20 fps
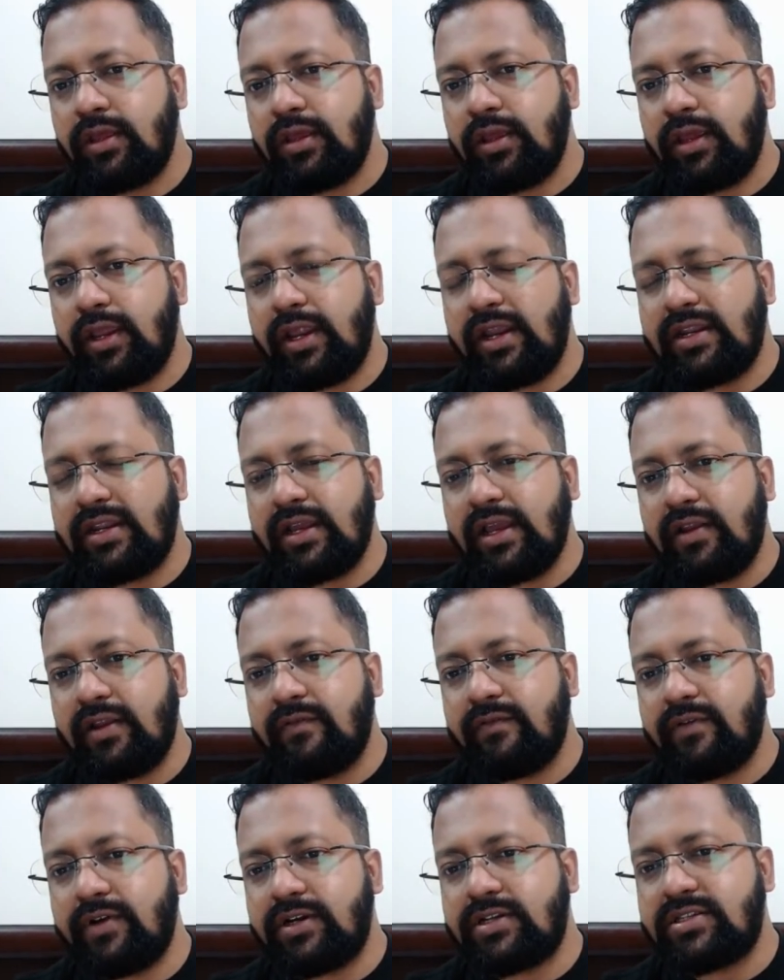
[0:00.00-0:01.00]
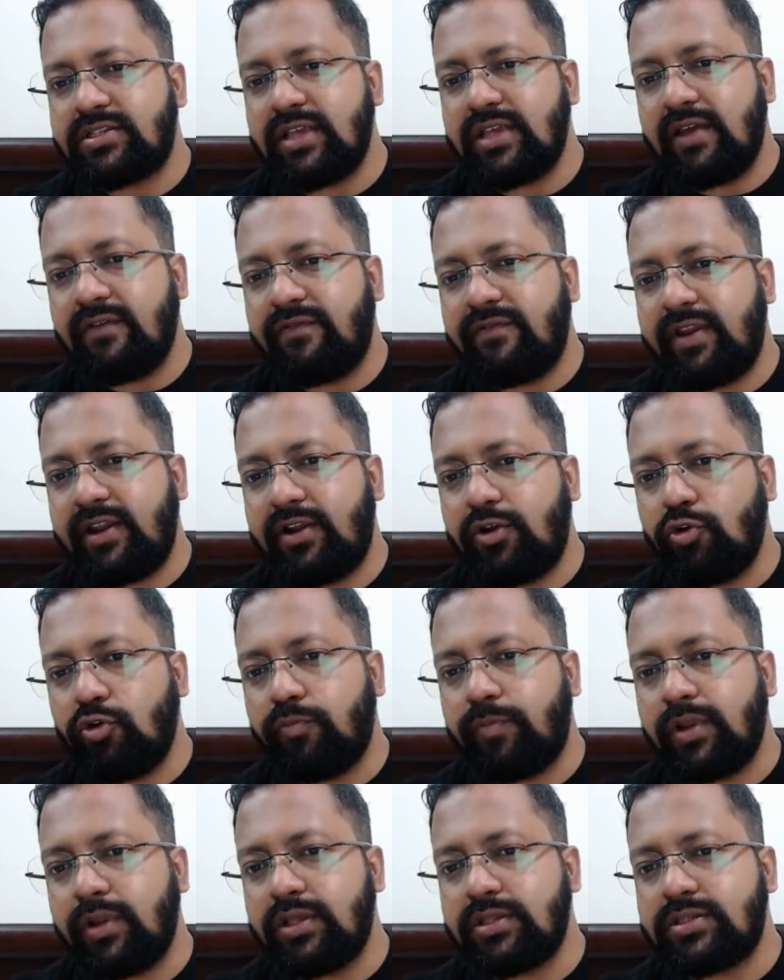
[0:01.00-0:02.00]
It converts Fe2
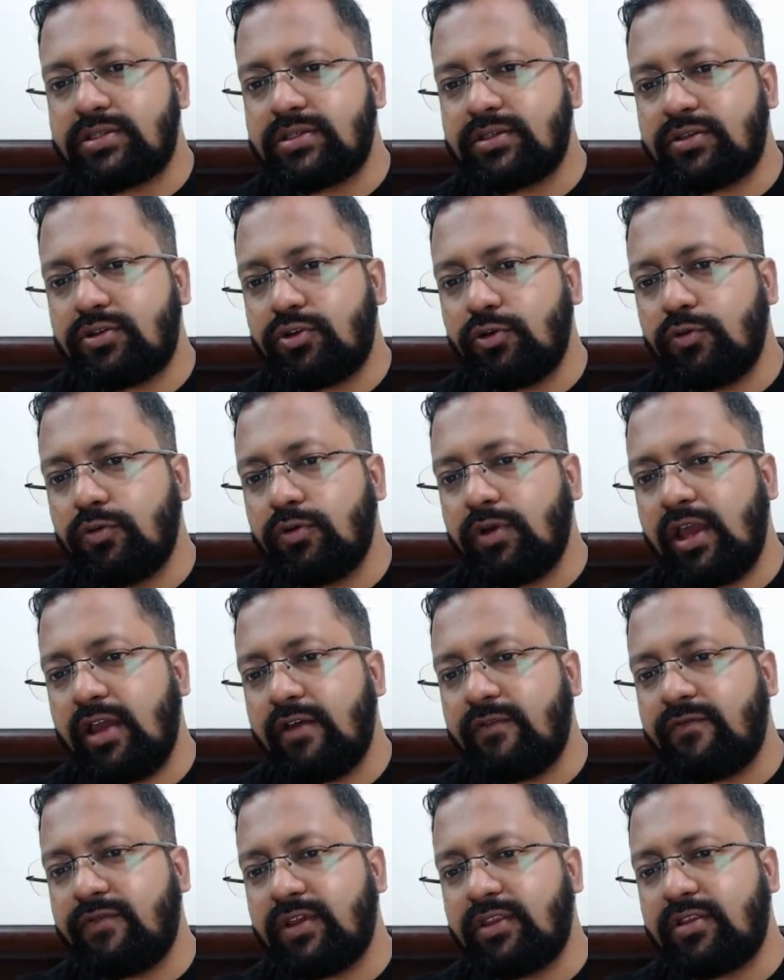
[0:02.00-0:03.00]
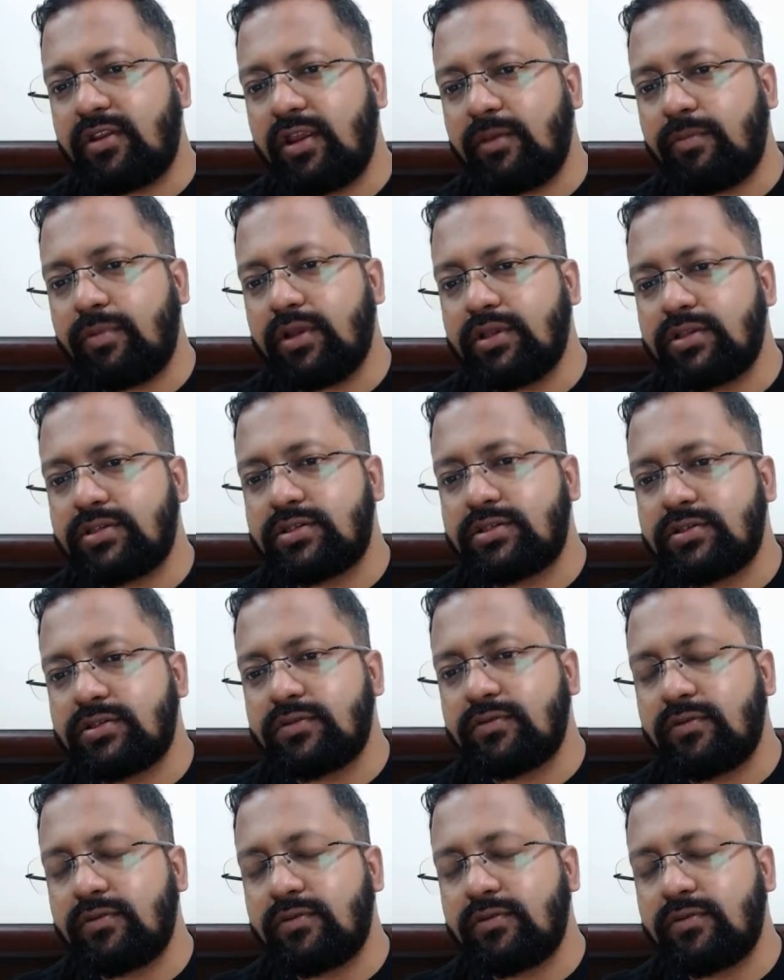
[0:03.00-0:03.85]
plus to Fe3 plus.